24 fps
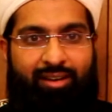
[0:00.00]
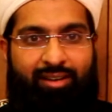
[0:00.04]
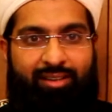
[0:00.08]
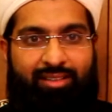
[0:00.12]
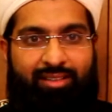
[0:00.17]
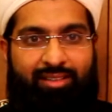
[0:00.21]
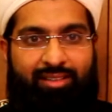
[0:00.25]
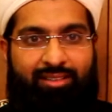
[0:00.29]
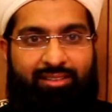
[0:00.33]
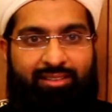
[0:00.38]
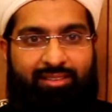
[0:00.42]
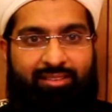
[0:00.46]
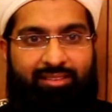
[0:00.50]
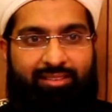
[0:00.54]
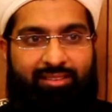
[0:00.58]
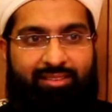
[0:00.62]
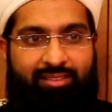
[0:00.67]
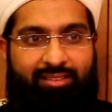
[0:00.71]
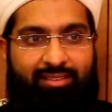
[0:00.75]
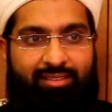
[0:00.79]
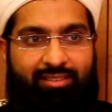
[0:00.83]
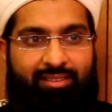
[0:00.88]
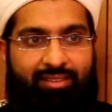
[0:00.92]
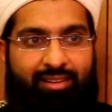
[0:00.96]
akhi.
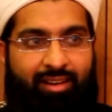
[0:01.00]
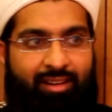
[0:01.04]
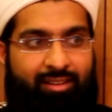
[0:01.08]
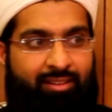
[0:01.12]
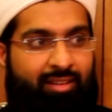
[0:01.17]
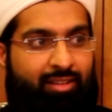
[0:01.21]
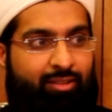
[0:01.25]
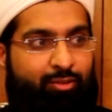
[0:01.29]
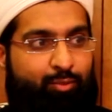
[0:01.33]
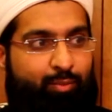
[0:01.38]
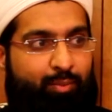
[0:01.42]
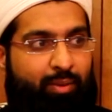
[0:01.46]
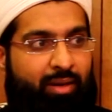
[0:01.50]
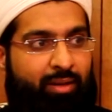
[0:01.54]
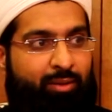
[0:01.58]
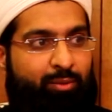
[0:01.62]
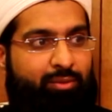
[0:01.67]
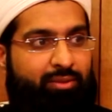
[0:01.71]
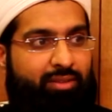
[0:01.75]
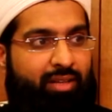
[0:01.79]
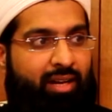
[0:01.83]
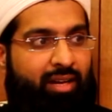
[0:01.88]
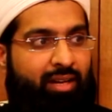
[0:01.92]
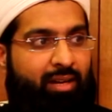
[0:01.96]
Allah subhanahu wa
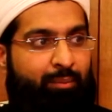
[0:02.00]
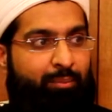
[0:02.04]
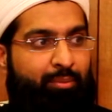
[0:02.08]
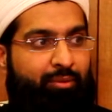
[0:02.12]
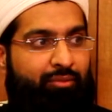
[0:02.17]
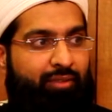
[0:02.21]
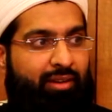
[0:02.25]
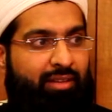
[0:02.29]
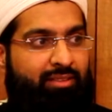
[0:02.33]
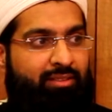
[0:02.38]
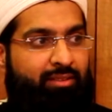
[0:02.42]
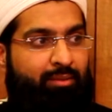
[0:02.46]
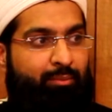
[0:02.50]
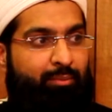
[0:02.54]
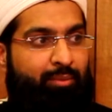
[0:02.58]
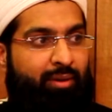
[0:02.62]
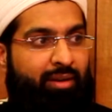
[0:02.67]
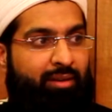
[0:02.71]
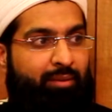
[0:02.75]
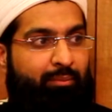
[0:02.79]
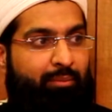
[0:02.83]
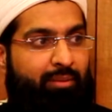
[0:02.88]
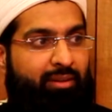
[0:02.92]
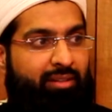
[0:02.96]
ta'ala provides the bread
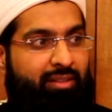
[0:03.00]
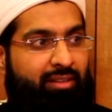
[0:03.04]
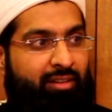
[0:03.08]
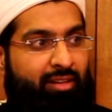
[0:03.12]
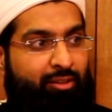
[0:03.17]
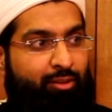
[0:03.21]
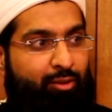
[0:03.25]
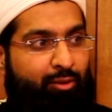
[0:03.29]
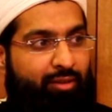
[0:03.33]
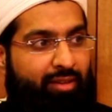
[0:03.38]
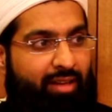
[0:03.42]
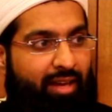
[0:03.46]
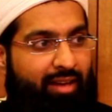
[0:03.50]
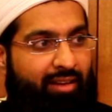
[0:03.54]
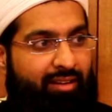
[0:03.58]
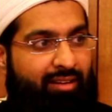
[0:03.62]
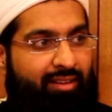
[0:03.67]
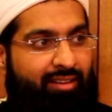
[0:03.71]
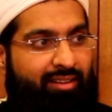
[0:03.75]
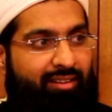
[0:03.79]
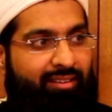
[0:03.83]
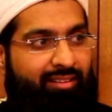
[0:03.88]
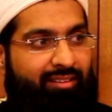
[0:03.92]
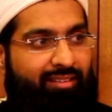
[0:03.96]
and butter, not your dad,
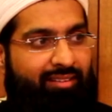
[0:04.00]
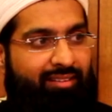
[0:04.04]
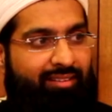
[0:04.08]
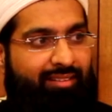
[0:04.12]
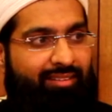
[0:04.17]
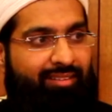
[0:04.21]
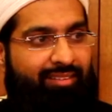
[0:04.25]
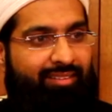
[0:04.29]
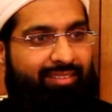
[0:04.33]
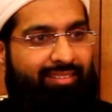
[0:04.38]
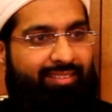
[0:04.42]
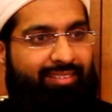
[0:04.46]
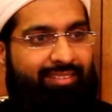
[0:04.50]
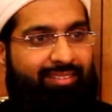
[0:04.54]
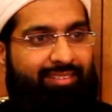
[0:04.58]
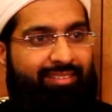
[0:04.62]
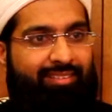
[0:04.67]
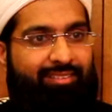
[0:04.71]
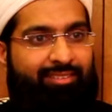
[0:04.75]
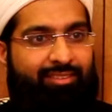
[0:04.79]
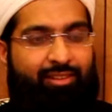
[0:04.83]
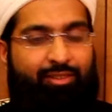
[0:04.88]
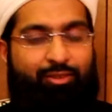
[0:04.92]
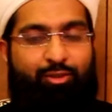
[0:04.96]

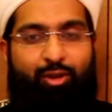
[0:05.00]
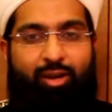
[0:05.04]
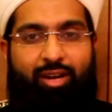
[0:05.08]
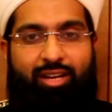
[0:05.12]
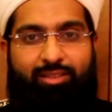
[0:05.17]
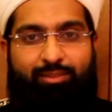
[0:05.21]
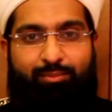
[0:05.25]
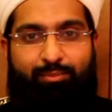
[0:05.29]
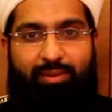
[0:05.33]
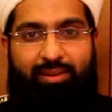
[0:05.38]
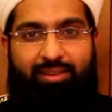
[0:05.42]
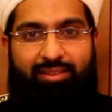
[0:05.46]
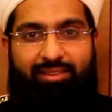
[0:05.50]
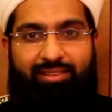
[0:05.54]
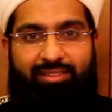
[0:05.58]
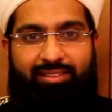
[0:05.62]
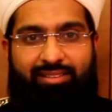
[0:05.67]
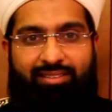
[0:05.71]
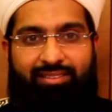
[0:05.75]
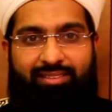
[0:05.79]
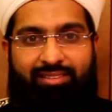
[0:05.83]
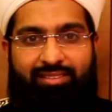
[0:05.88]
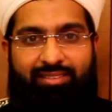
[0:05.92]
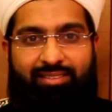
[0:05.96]
not your husband,
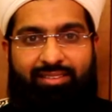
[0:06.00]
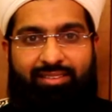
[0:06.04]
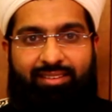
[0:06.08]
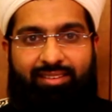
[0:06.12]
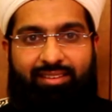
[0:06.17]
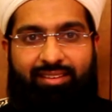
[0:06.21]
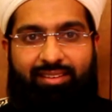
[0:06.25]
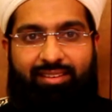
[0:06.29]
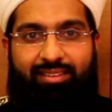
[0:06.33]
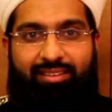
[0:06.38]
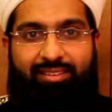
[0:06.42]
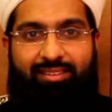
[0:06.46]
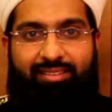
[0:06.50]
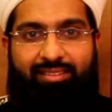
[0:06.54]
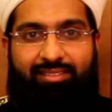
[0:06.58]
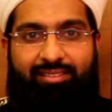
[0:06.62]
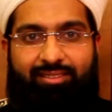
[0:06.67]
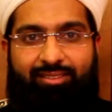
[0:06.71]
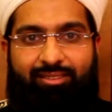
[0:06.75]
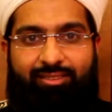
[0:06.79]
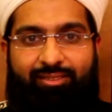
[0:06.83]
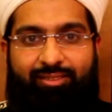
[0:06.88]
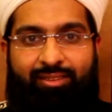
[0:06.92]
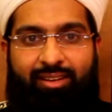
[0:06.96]

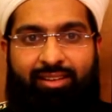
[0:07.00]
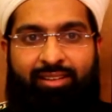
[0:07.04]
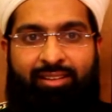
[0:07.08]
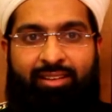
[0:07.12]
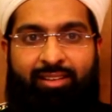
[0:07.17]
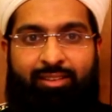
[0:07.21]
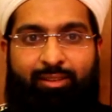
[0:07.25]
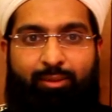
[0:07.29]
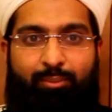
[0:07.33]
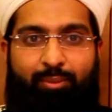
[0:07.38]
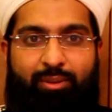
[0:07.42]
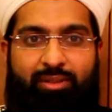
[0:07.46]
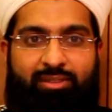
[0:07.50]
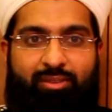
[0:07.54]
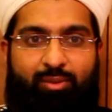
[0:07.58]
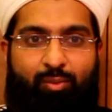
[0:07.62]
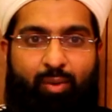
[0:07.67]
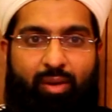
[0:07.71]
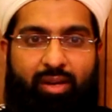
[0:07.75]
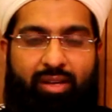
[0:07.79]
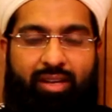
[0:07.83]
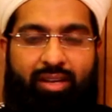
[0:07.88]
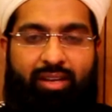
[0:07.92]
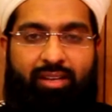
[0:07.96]
right? Not the person
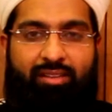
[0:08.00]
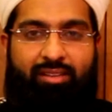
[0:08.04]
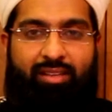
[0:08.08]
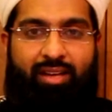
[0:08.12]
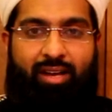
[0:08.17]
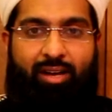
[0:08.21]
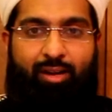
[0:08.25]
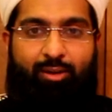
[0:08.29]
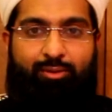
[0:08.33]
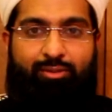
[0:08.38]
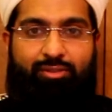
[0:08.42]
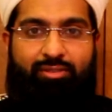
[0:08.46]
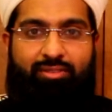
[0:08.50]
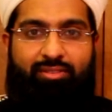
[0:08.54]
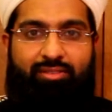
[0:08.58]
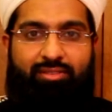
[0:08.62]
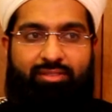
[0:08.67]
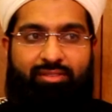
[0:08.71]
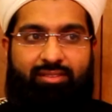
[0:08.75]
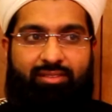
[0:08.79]
working in the house.